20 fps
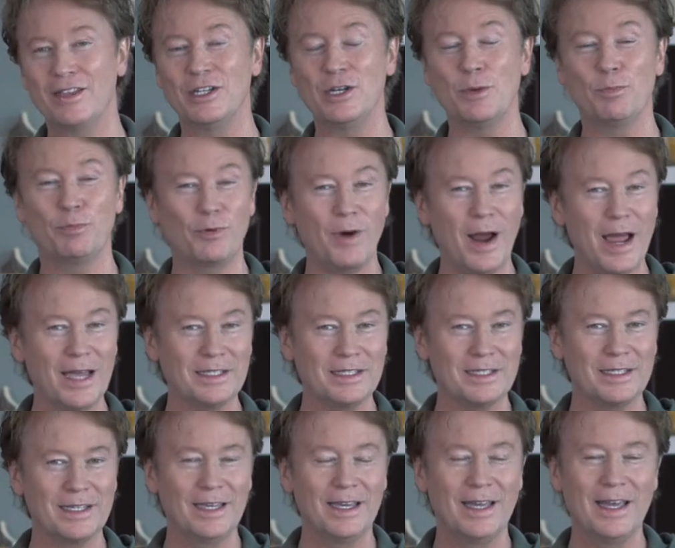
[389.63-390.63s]
the
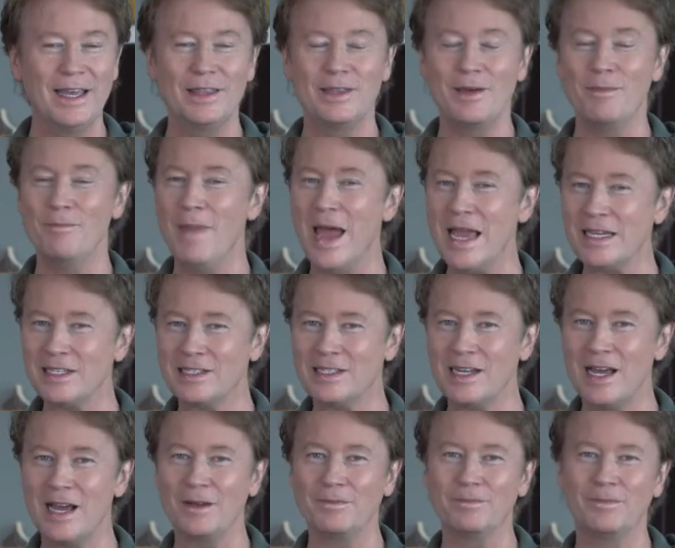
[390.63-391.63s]
depressed, the messed
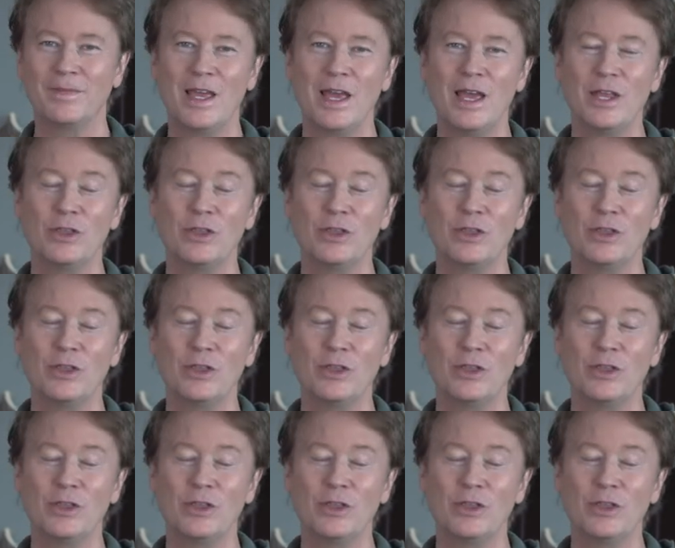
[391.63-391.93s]
up.